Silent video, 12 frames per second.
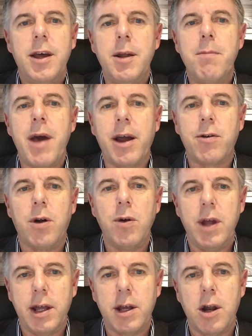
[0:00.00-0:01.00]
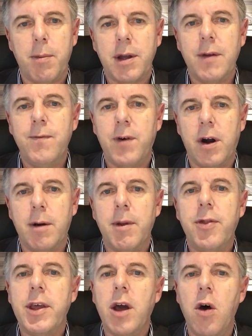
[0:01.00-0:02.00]
In a macroeconomic
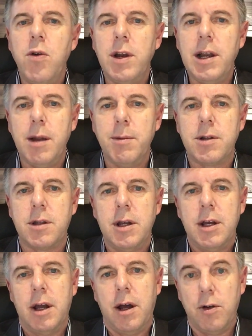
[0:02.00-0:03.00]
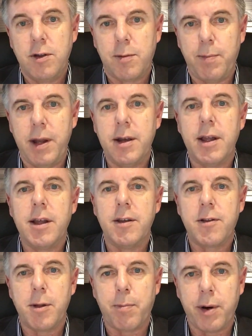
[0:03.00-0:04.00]
environment, the only limit on spending
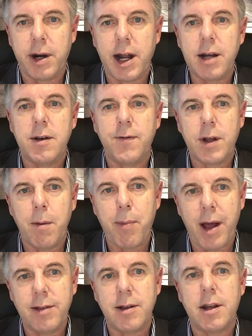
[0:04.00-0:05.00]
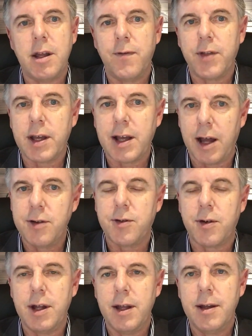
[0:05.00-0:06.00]
is the productive capacity of the
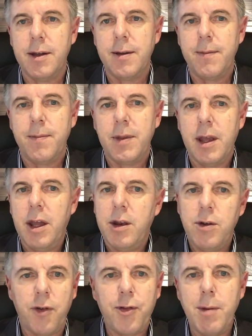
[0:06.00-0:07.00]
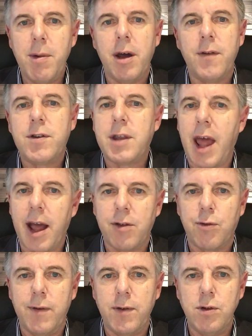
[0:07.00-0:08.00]
country, not the amount of
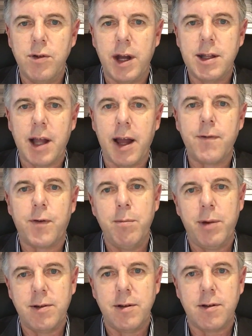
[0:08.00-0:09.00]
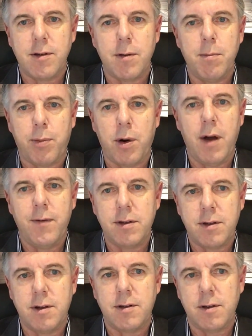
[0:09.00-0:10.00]
tax revenue they take from businesses and
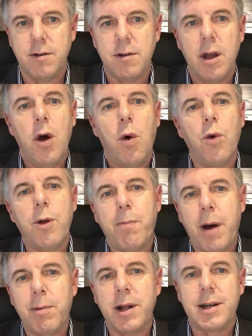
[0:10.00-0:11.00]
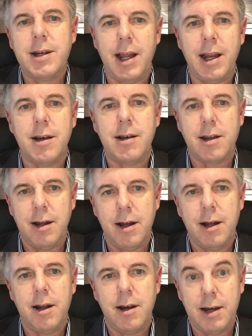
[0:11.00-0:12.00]
private citizens or the public debt, uh,
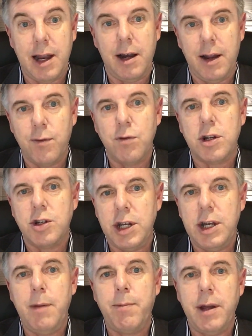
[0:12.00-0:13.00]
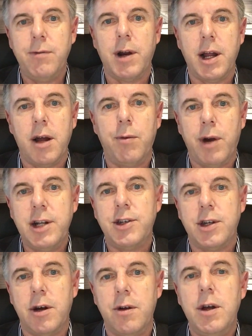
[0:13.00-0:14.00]
debt level to GDP
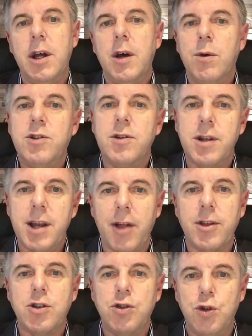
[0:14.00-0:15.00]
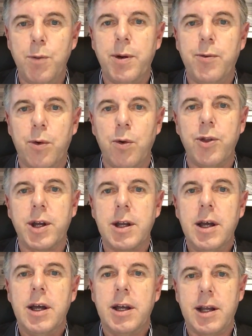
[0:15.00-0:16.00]
ratio, which is another stupid rule that
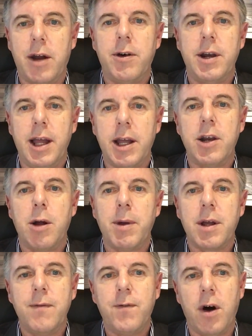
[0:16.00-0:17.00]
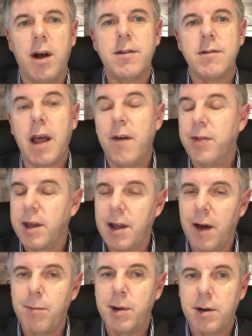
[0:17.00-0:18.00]
current economic advisers have the
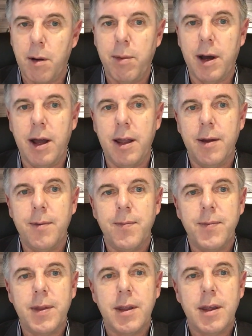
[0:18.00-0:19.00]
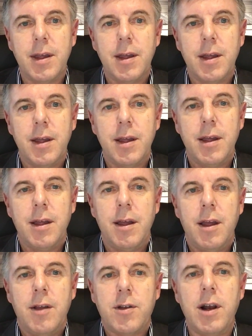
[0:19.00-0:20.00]
government obey.
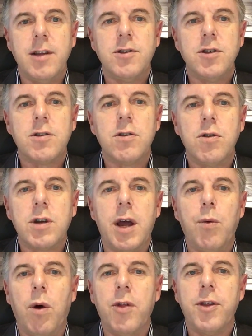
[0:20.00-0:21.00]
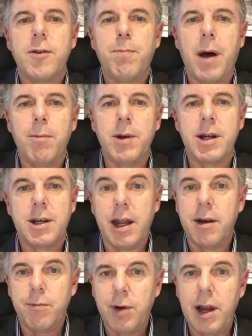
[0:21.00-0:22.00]
So let's just look at what this public
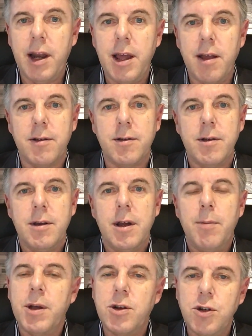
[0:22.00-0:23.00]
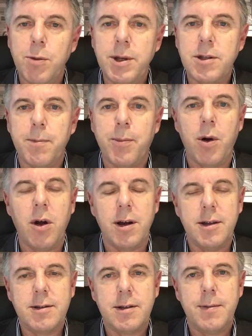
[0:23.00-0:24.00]
debt really is, because you'll be
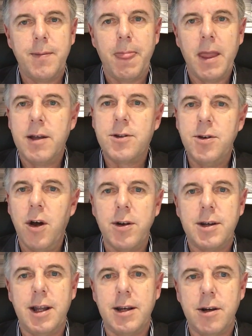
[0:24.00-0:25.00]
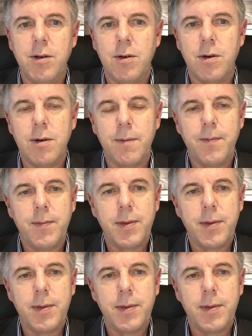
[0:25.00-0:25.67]
surprised. It's not debt at all.